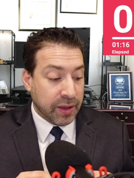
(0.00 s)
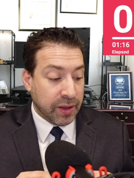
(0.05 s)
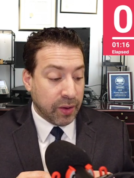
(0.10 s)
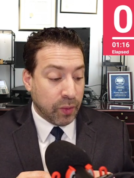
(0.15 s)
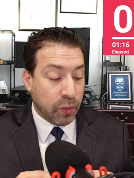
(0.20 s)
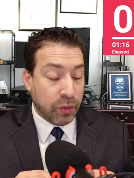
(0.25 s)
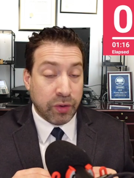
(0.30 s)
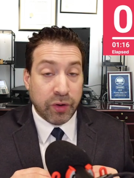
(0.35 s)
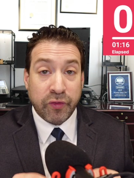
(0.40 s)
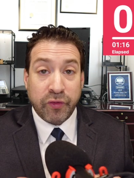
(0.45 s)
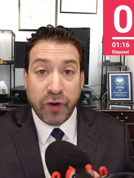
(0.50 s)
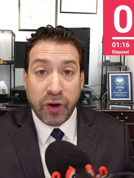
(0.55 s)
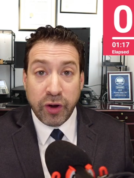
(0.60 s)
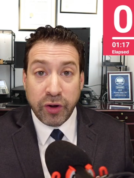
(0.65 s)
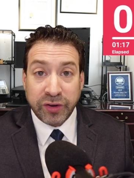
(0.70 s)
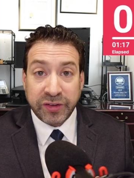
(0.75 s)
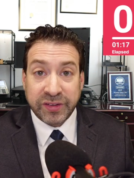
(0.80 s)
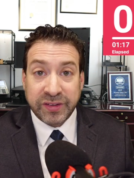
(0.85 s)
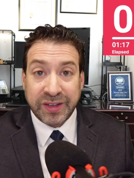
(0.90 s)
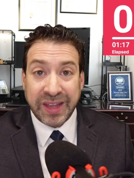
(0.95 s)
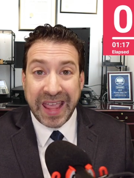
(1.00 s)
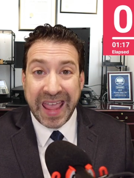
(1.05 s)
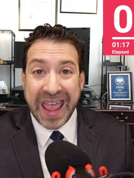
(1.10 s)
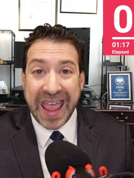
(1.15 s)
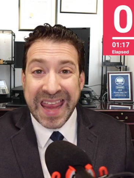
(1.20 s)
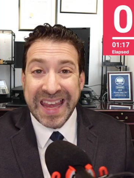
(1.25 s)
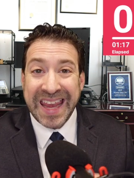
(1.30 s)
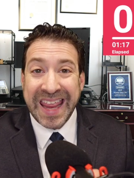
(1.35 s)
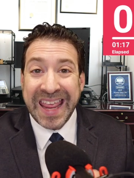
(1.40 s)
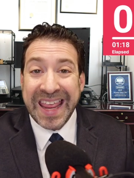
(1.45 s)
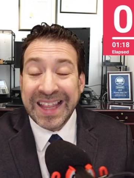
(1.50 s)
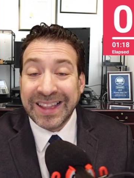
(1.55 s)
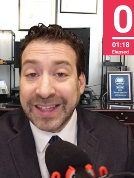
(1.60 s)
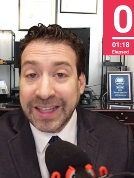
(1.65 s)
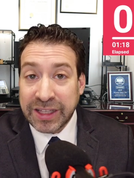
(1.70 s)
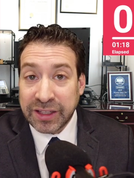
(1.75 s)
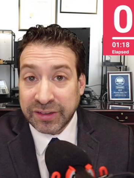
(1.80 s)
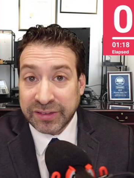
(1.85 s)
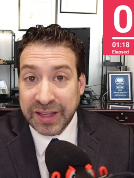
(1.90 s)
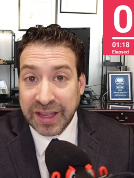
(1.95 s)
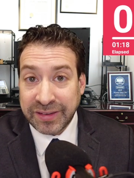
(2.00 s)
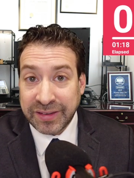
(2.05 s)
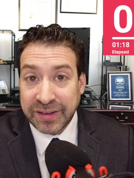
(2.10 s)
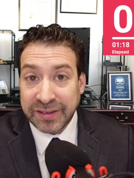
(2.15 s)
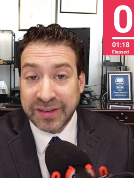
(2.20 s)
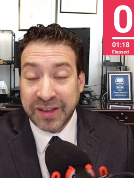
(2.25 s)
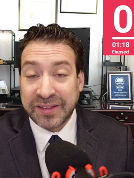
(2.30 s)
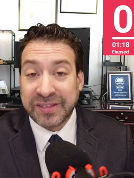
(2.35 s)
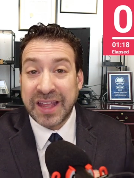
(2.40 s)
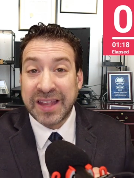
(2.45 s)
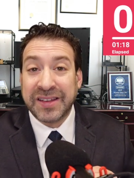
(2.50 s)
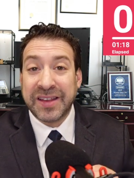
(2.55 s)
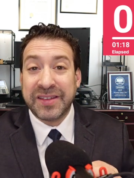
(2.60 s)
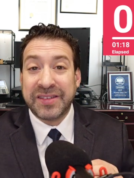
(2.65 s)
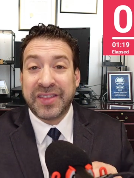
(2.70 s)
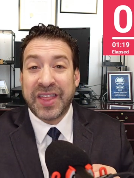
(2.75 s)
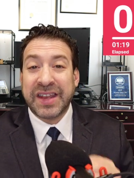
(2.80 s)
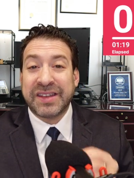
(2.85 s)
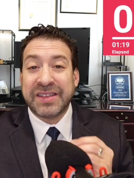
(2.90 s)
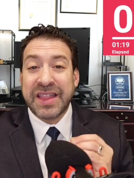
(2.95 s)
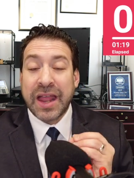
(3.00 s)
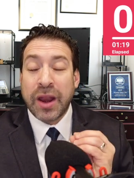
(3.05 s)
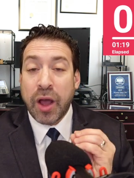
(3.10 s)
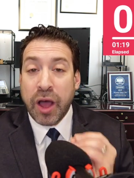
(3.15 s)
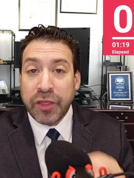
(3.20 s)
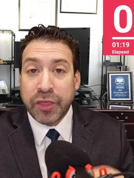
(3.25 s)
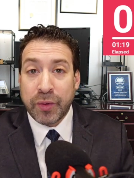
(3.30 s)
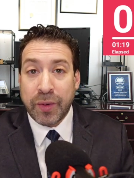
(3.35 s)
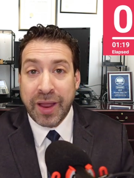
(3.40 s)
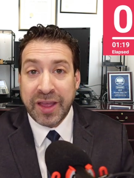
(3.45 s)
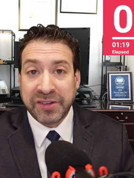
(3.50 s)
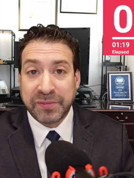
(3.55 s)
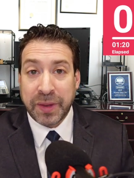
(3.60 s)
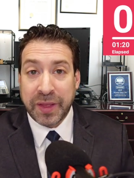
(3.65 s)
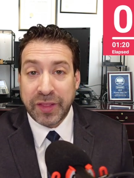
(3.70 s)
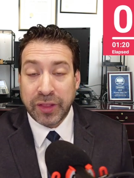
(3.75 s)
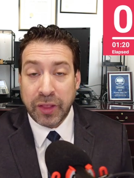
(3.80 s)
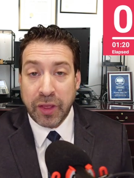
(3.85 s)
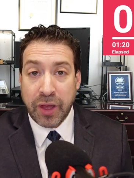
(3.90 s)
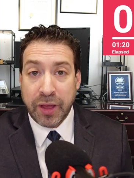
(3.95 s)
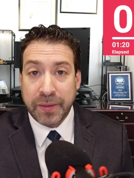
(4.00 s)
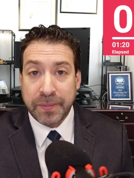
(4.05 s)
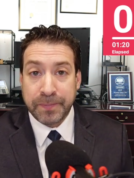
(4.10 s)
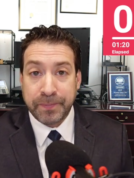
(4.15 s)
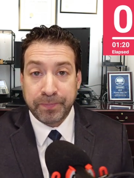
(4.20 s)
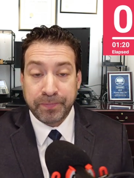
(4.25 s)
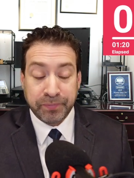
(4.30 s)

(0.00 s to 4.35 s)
or reverse an illegal sentence, a sentence that's not authorized by the law.